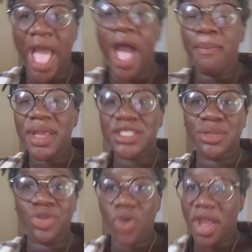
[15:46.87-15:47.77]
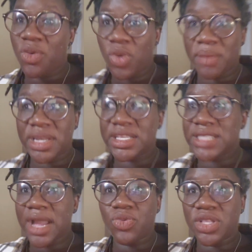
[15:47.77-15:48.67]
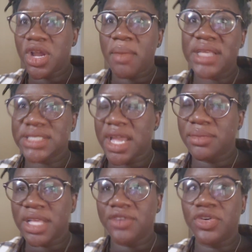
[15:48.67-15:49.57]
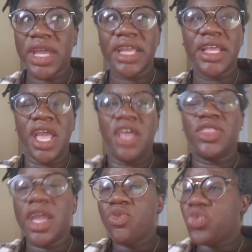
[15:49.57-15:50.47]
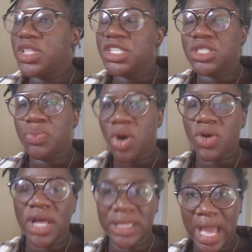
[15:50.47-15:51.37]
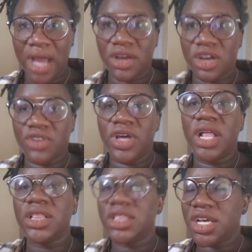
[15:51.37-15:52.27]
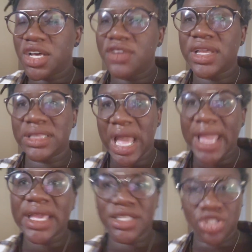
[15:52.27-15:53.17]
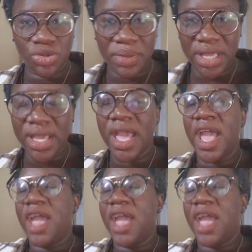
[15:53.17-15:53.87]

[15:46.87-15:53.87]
I met some great women that's like really on my same level, and they really spoke a lot of love and light into me,